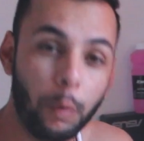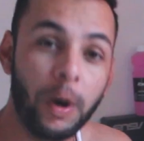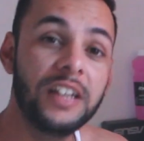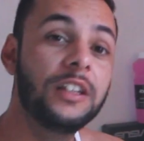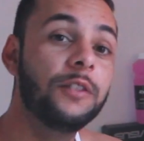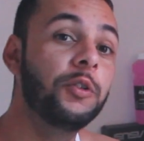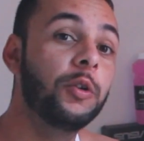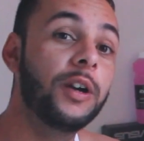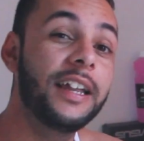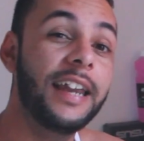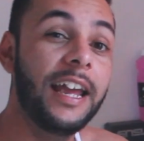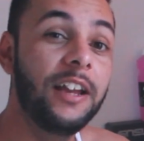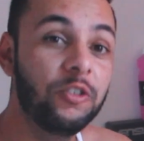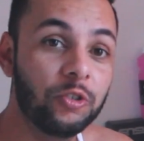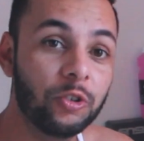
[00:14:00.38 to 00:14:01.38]
weight of your
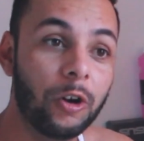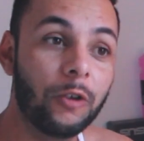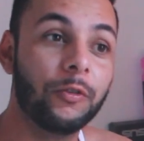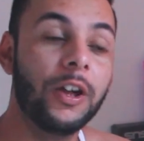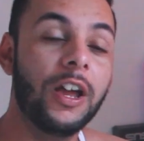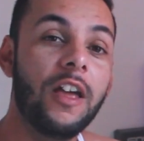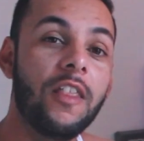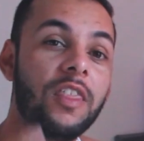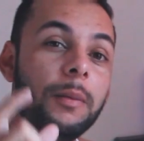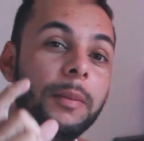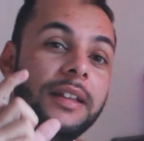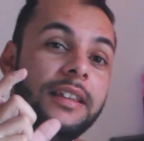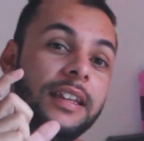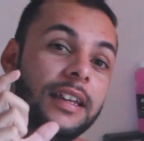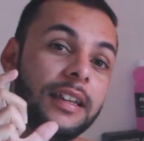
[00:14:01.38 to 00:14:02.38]
crankshaft, the
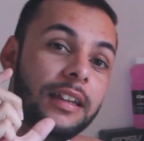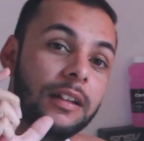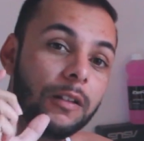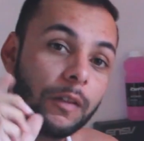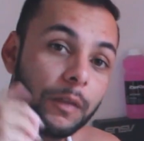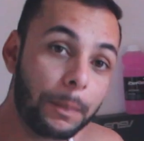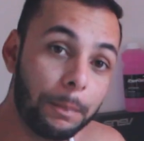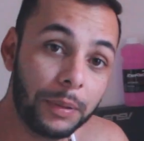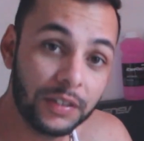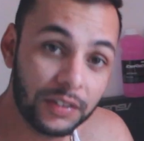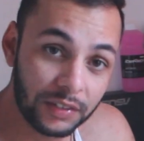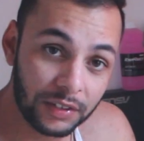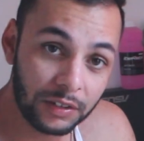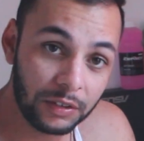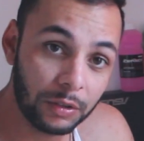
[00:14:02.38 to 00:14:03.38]
material of the
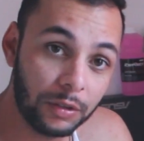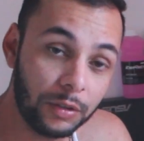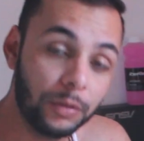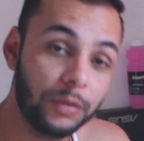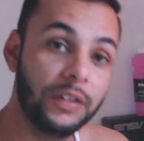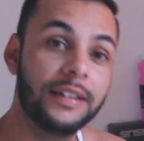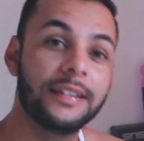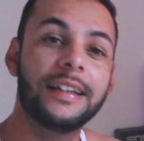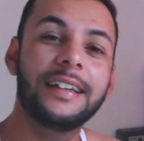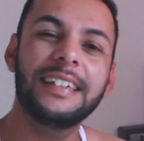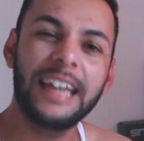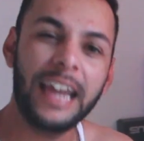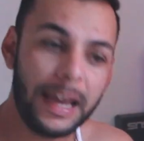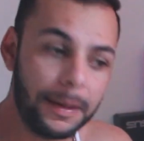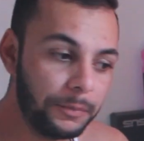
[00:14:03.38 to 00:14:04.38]
piston you're using, the
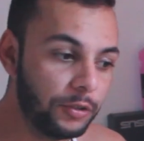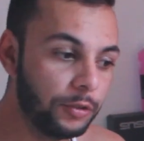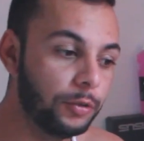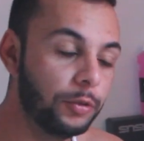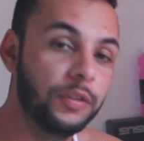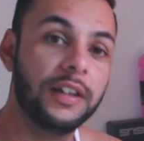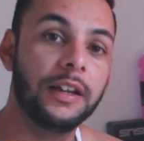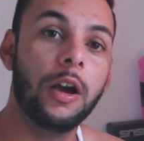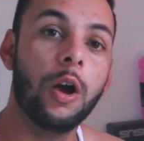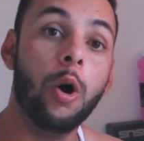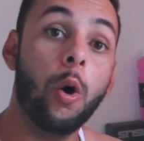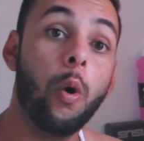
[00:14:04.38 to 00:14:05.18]
cams you're using.